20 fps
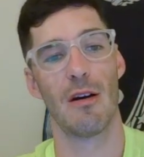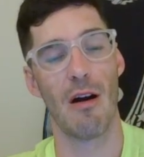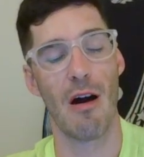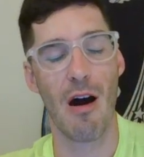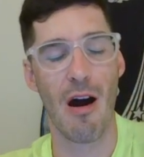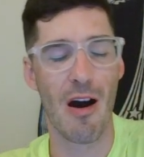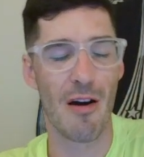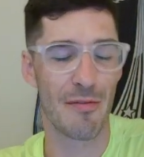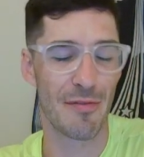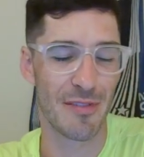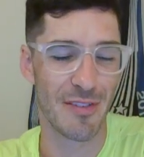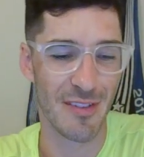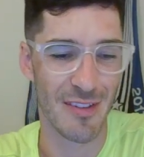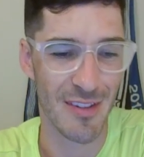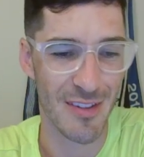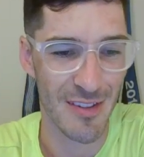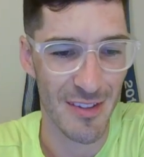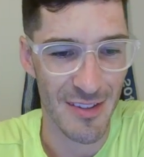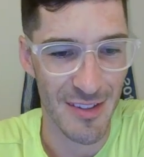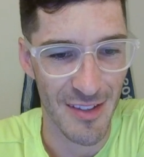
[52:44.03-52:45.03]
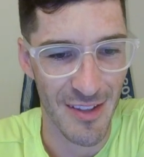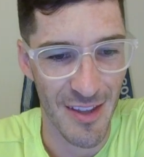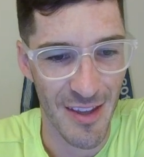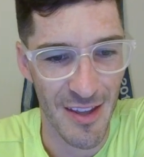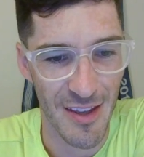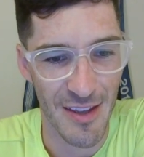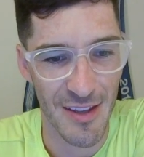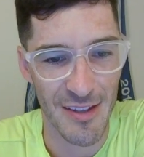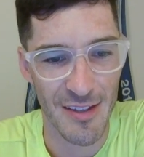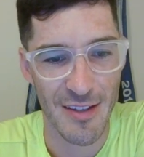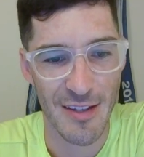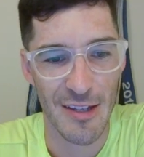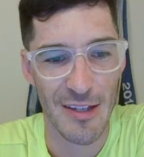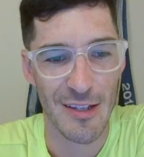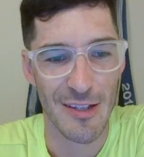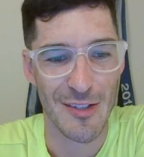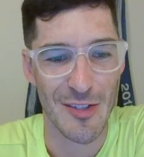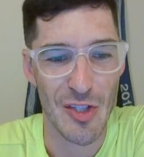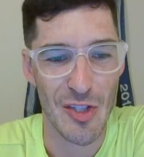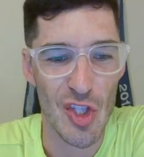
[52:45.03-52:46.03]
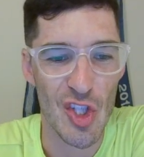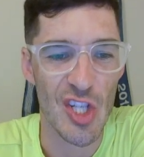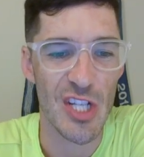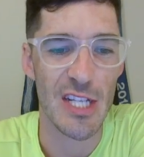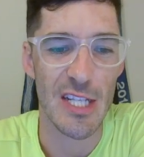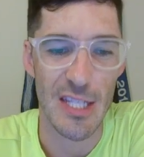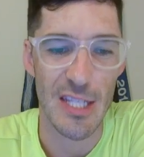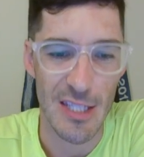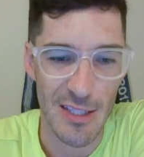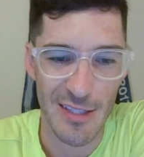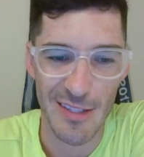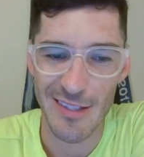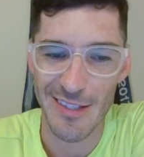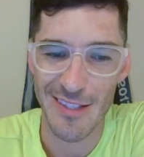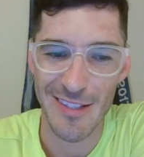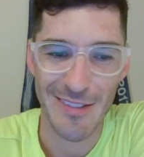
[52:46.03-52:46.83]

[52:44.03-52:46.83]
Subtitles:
Oft. Okay. G.